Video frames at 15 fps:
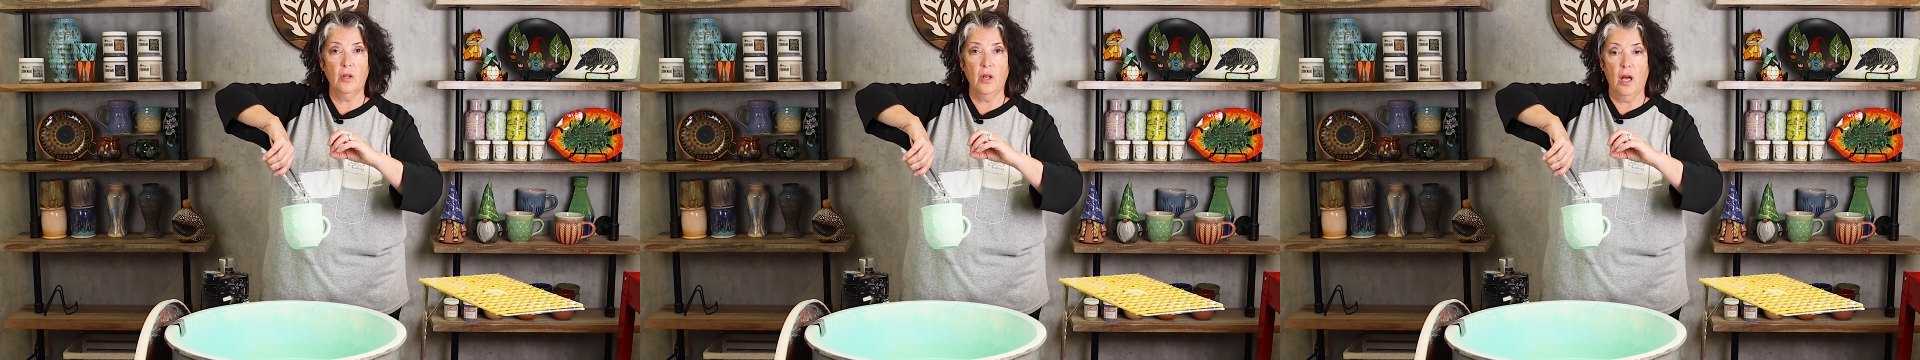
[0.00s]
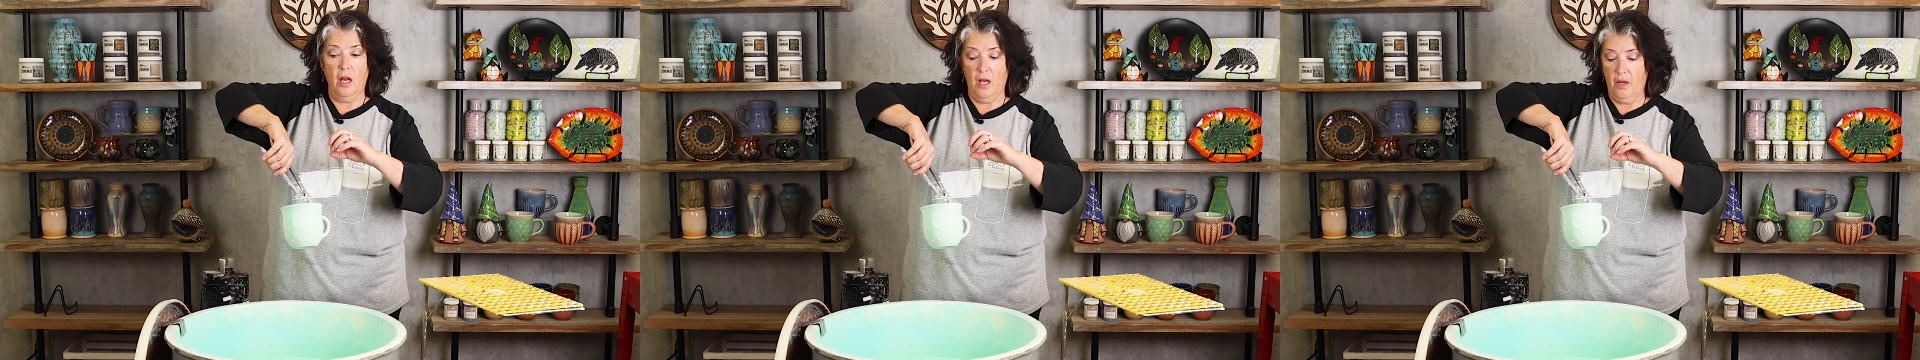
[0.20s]

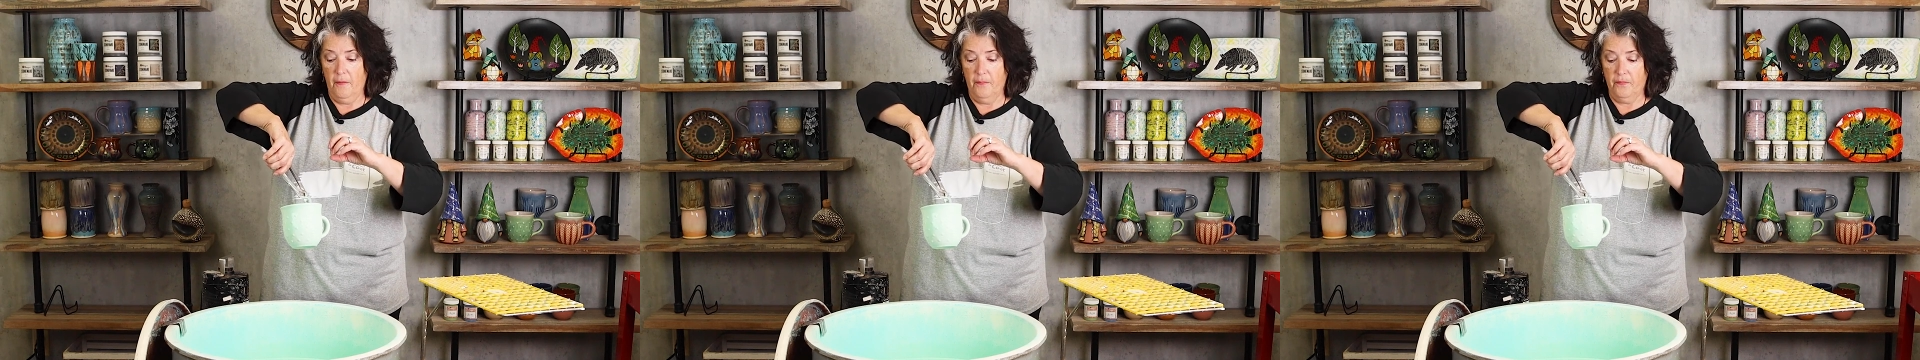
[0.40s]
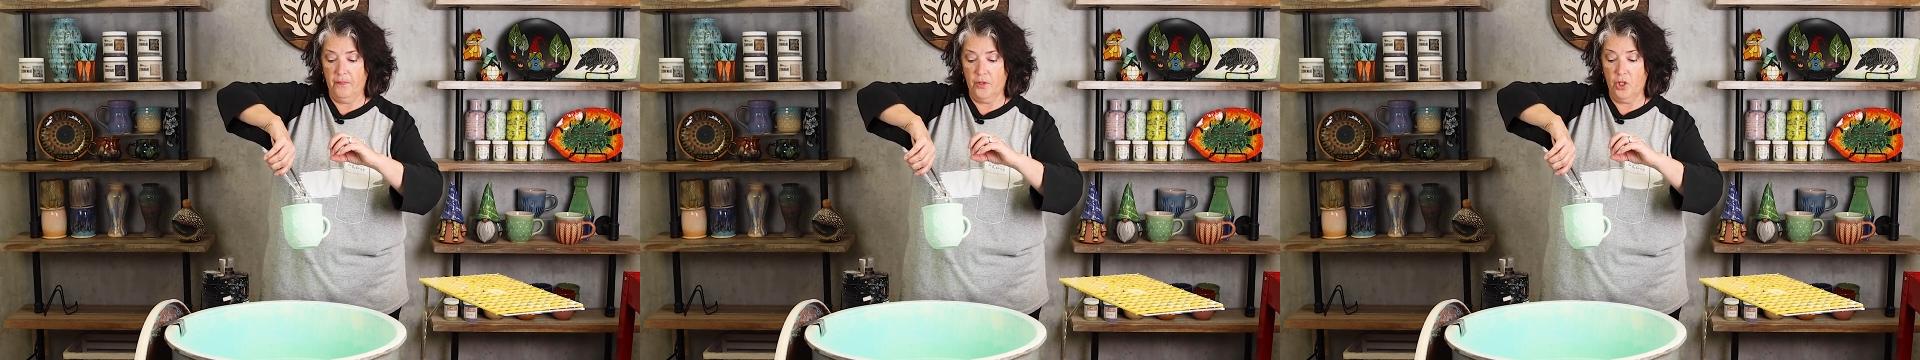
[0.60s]

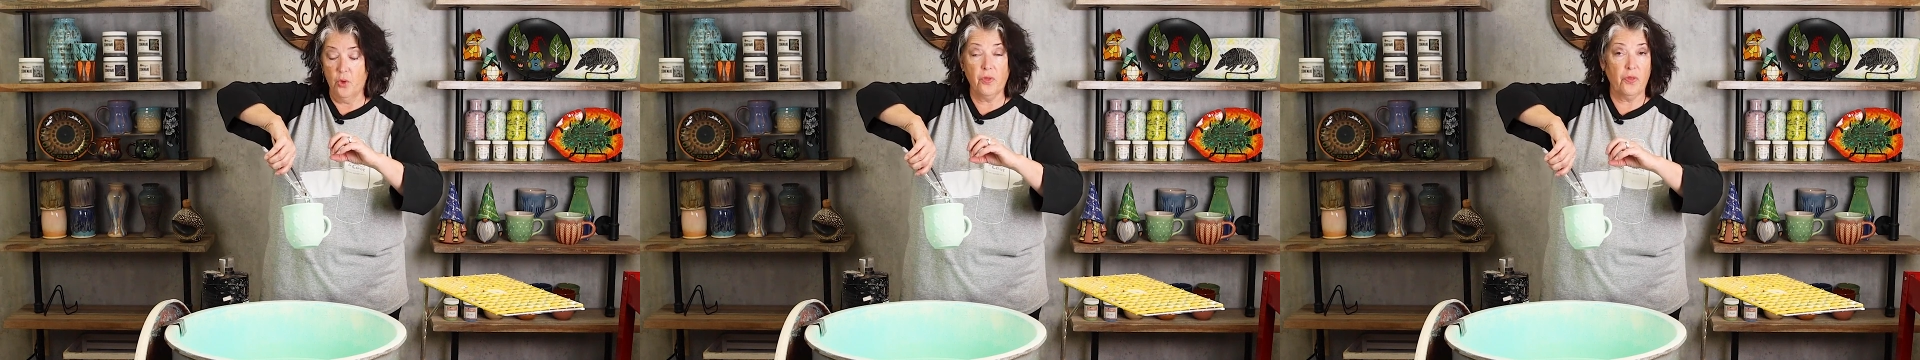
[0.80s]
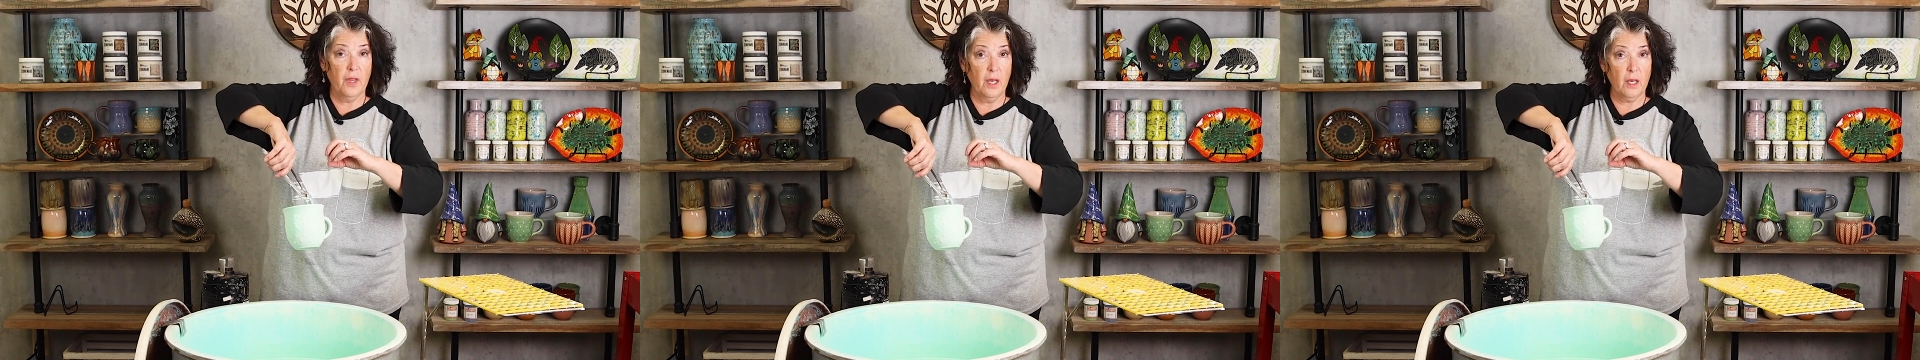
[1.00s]
um,
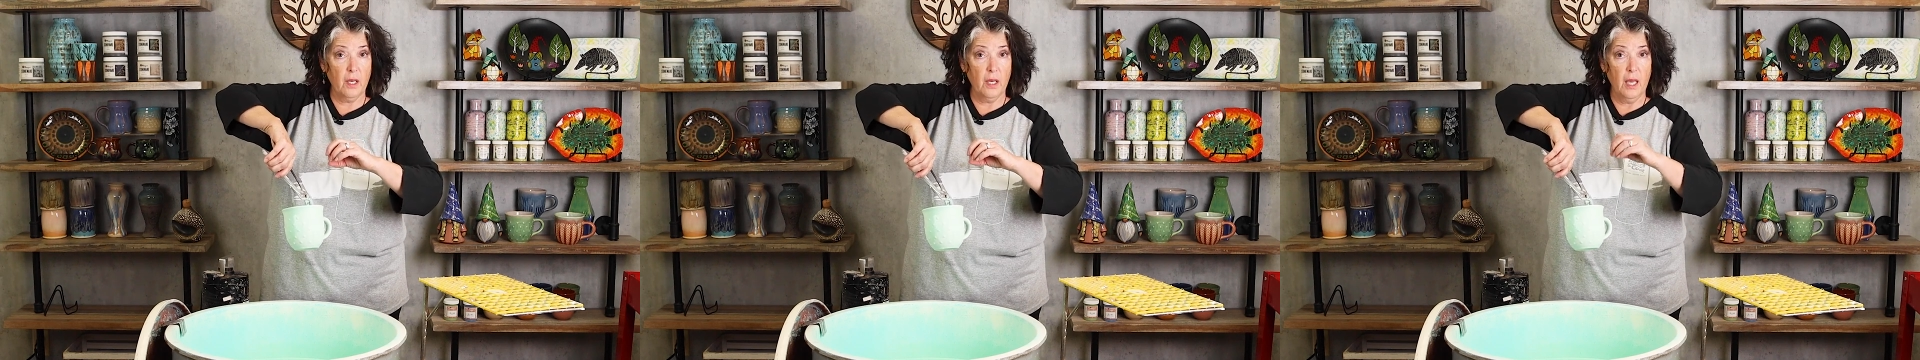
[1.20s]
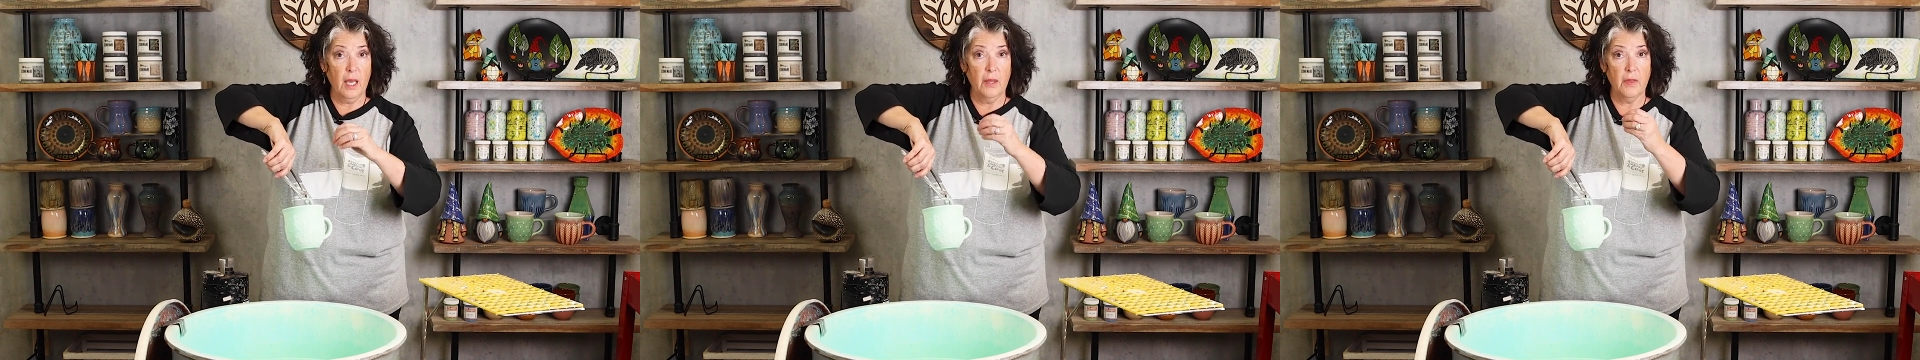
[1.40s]
too
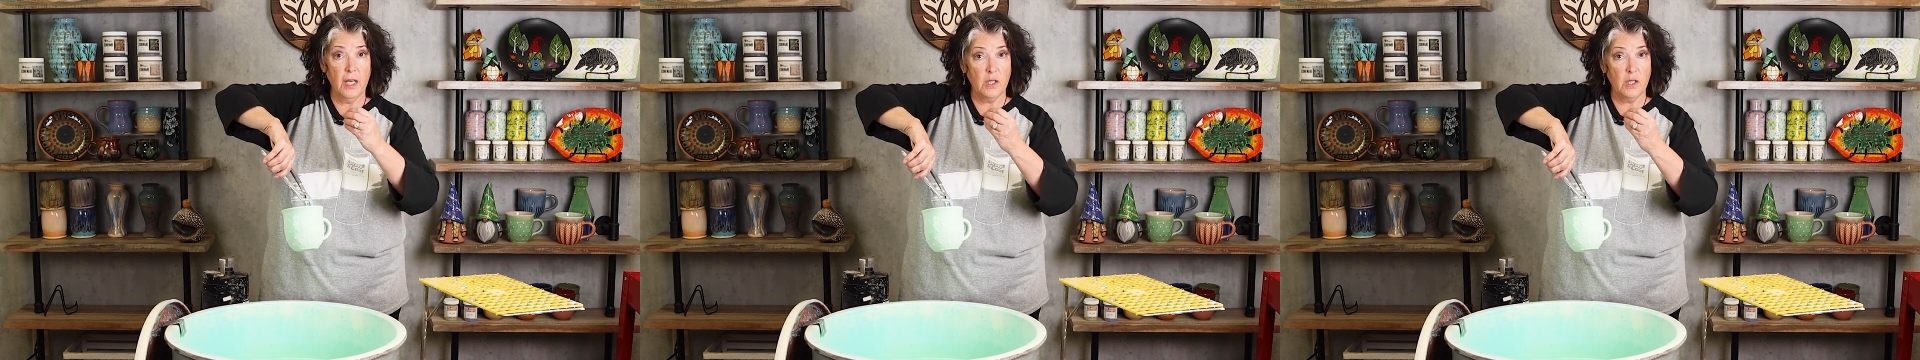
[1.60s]
thick and